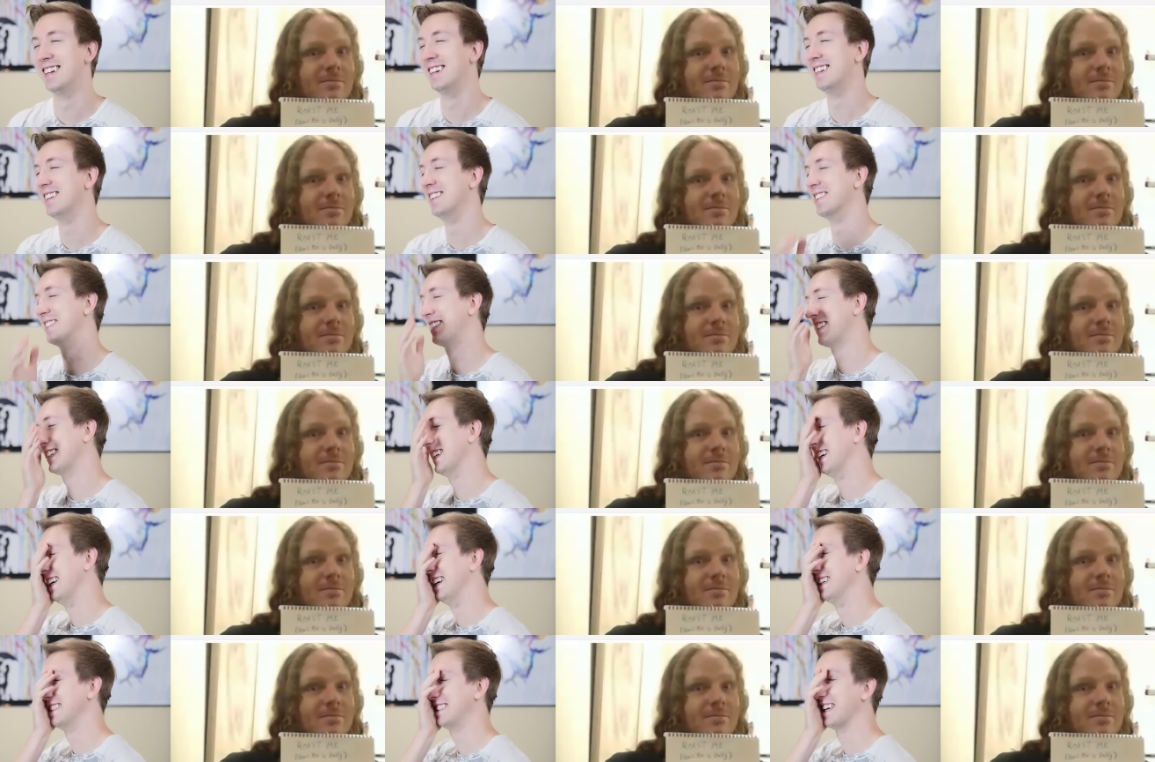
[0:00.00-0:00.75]
Speaker 1: Oh
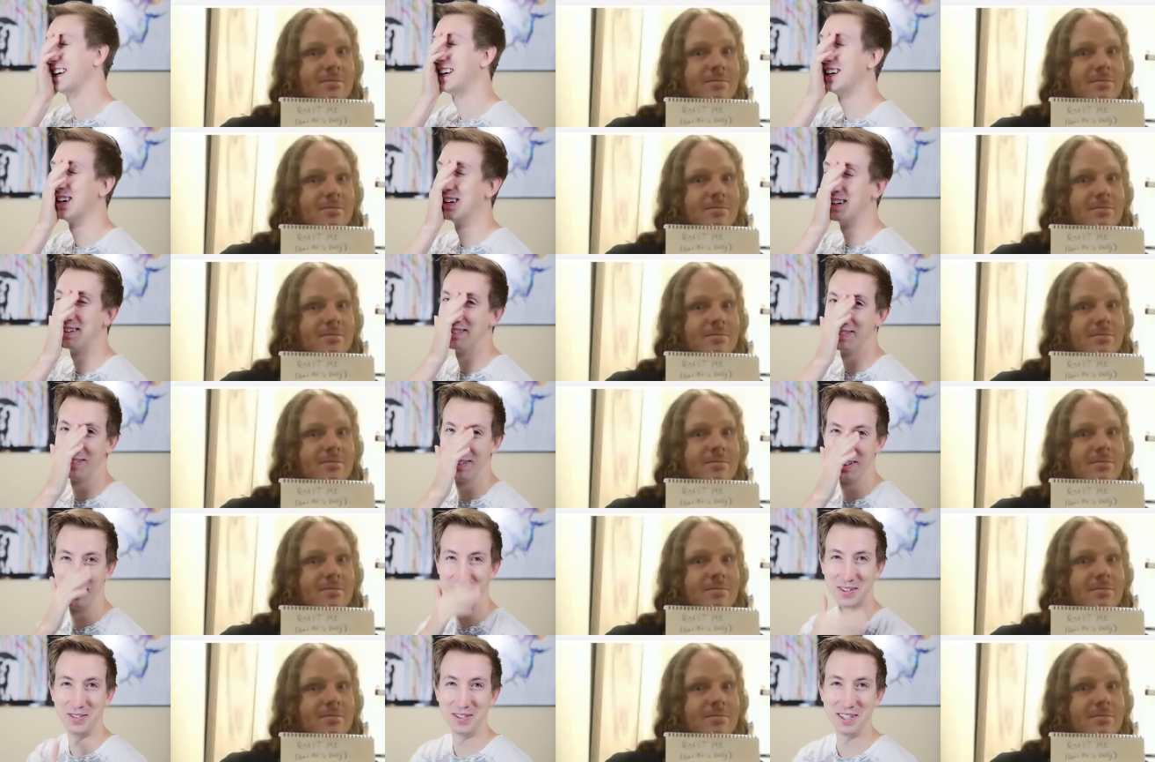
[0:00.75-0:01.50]
gosh, I don't even
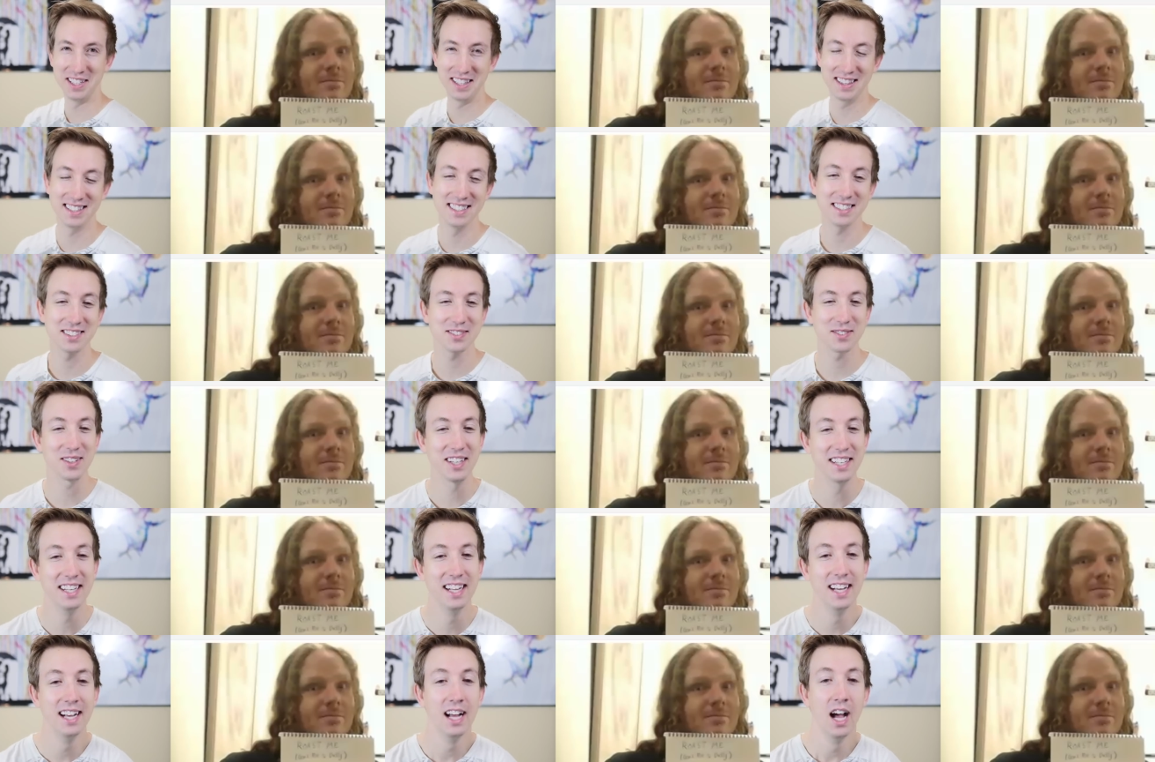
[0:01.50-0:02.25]
want to read this
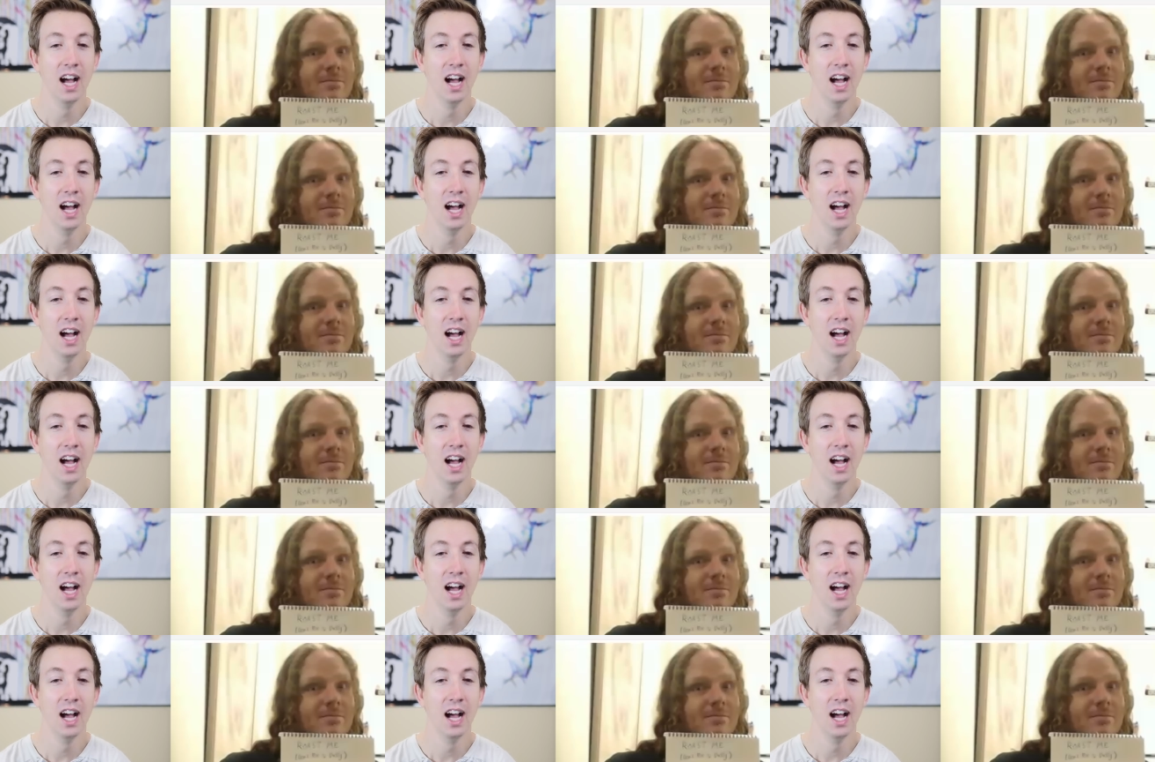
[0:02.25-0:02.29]
one.